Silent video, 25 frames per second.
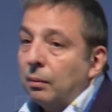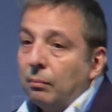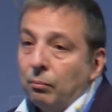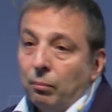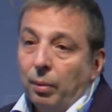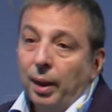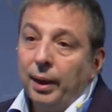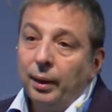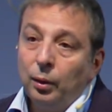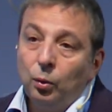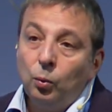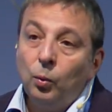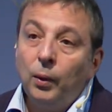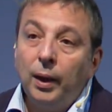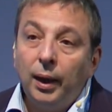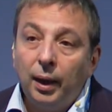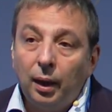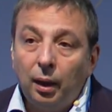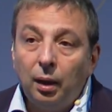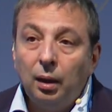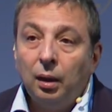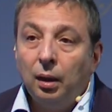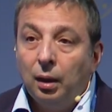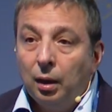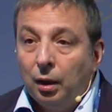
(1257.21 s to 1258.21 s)
By the way,
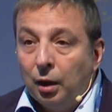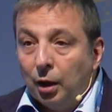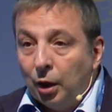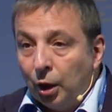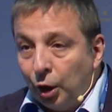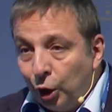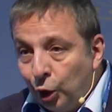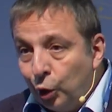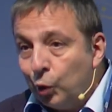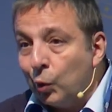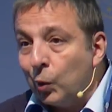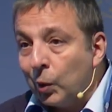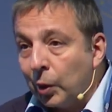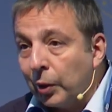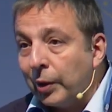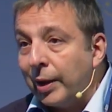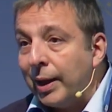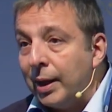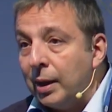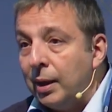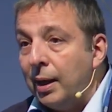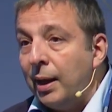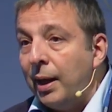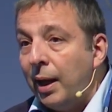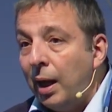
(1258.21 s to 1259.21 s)
you
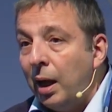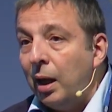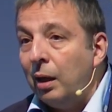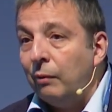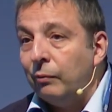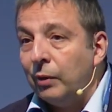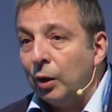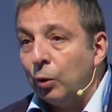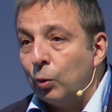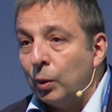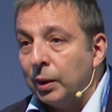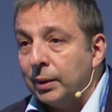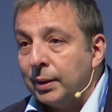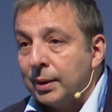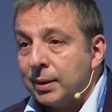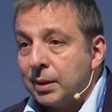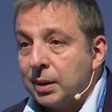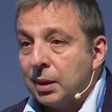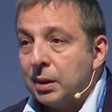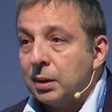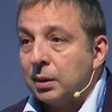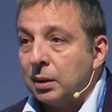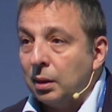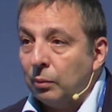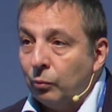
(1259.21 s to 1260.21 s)
already have a quota
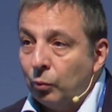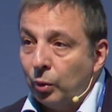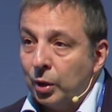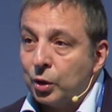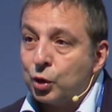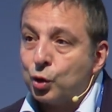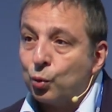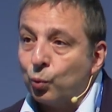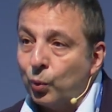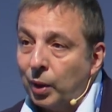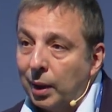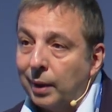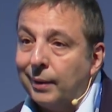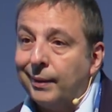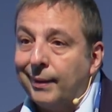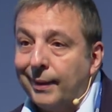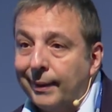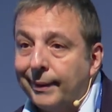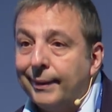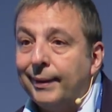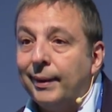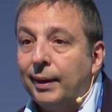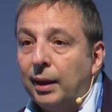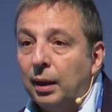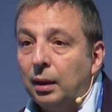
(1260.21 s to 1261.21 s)
system which will kick
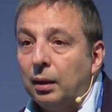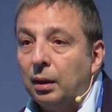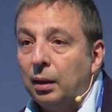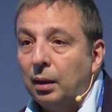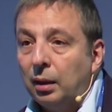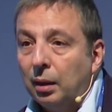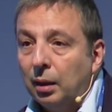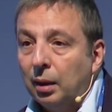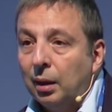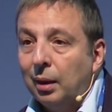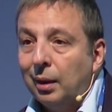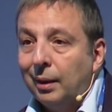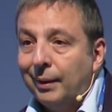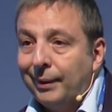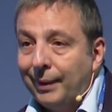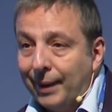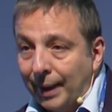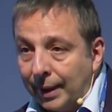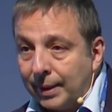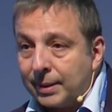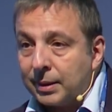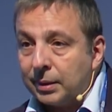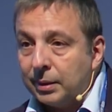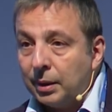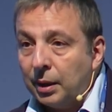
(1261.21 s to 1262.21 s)
in
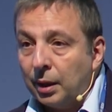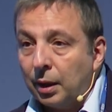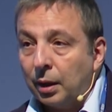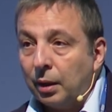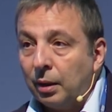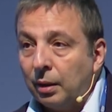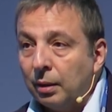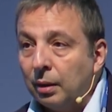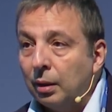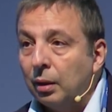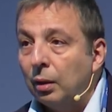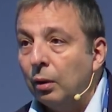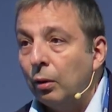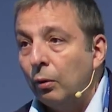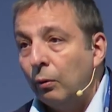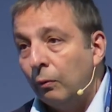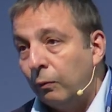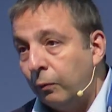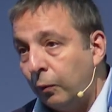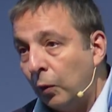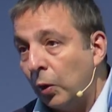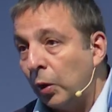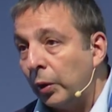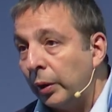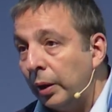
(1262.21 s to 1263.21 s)
next year
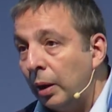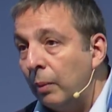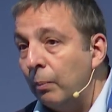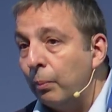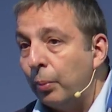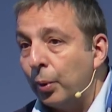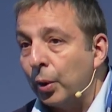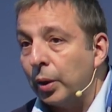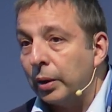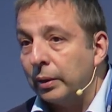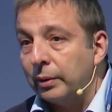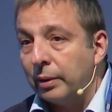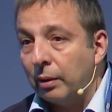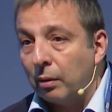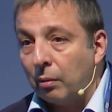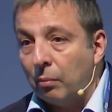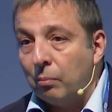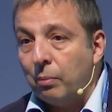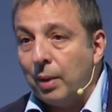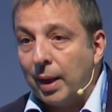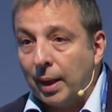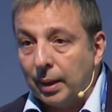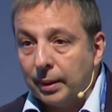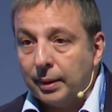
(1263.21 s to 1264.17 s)
for the importer of bulk